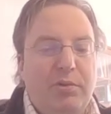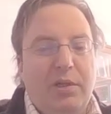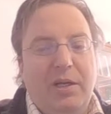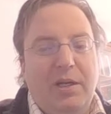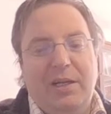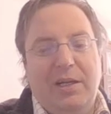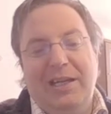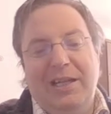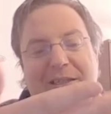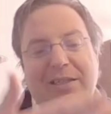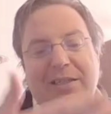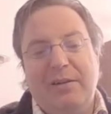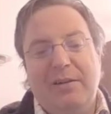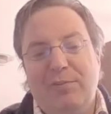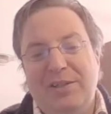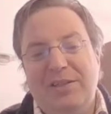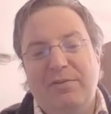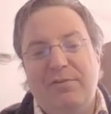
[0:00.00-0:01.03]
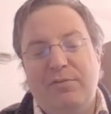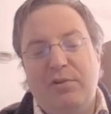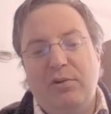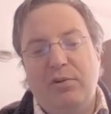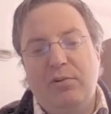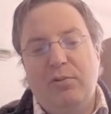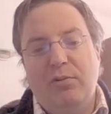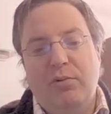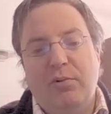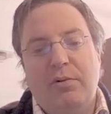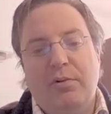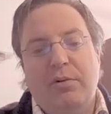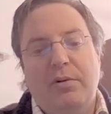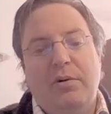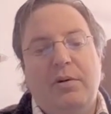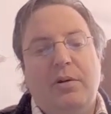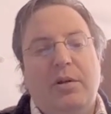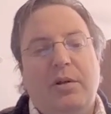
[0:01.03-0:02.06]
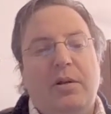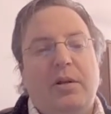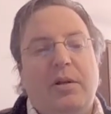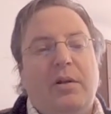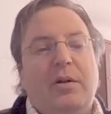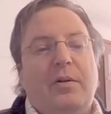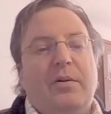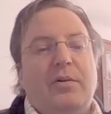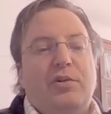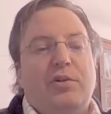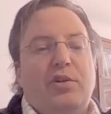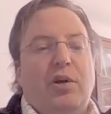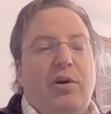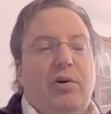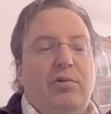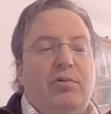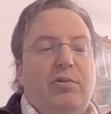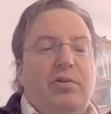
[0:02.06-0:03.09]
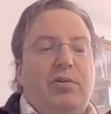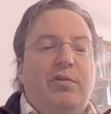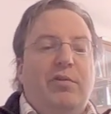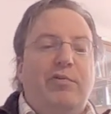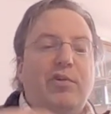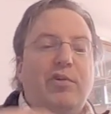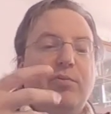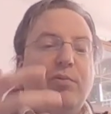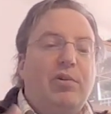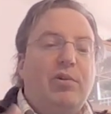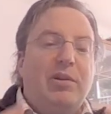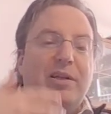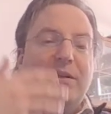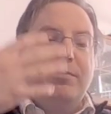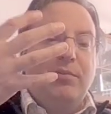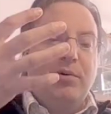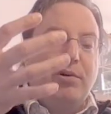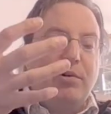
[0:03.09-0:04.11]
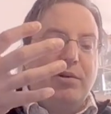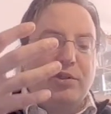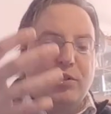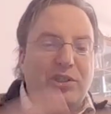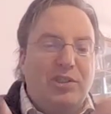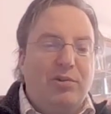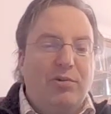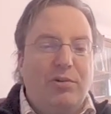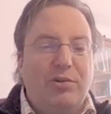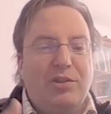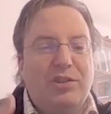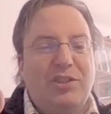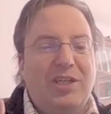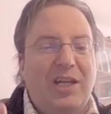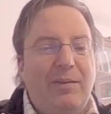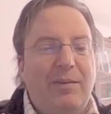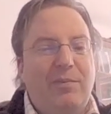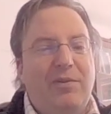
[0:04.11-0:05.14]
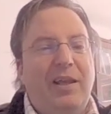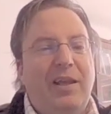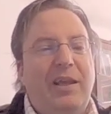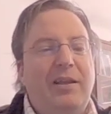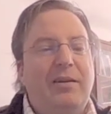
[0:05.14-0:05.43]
link that with a view. So the view model and the model are still not the same thing.